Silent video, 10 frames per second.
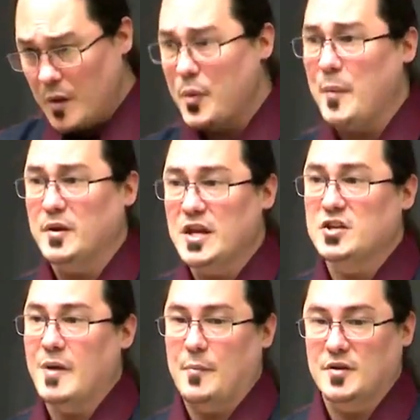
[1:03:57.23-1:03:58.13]
a
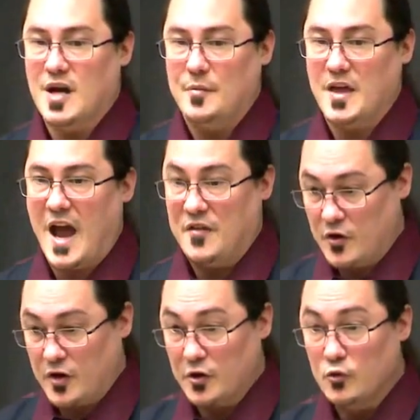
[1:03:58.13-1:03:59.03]
population map on top of that and
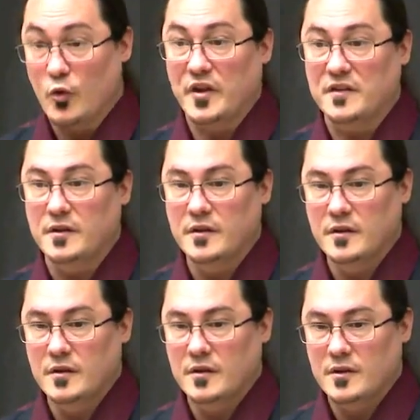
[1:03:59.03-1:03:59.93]
they're congruent.
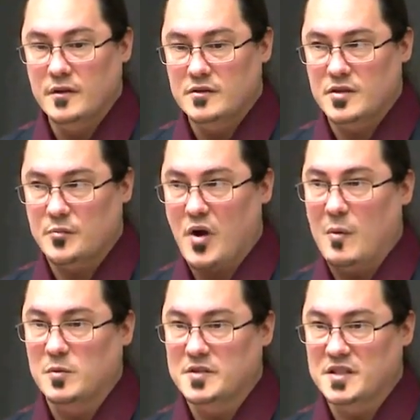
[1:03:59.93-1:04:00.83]
So the
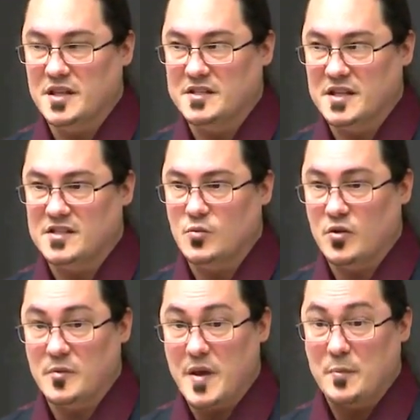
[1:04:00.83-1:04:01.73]
problems exist
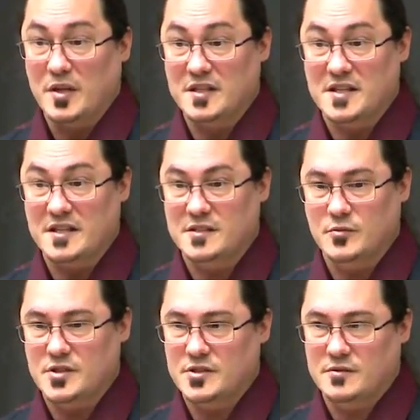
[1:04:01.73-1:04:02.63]
where the people exist,
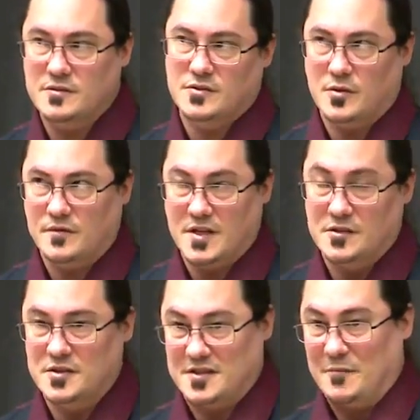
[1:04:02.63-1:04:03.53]
which sort of tells you